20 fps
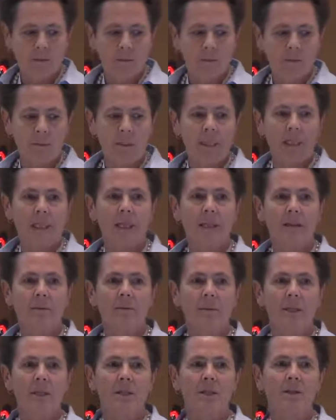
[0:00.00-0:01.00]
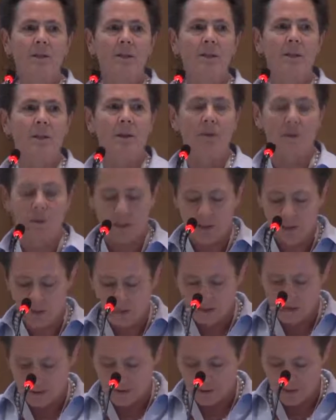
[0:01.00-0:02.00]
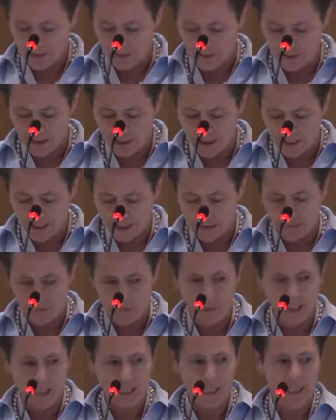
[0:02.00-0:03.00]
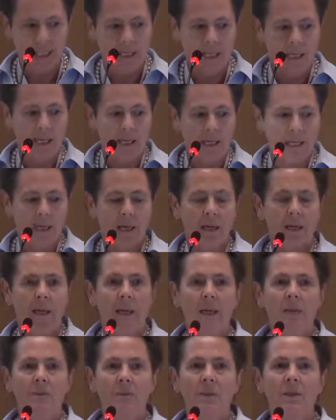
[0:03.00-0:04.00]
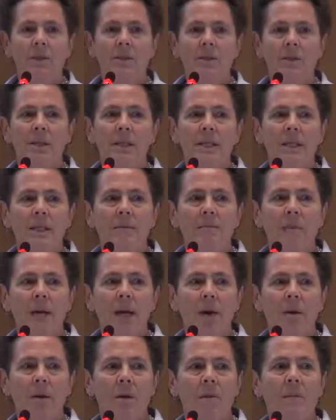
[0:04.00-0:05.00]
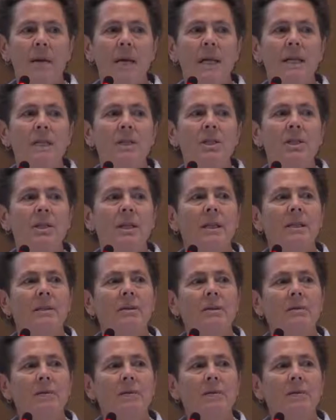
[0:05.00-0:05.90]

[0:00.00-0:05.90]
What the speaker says: we can reduce those costs, though, I think, by reducing or managing the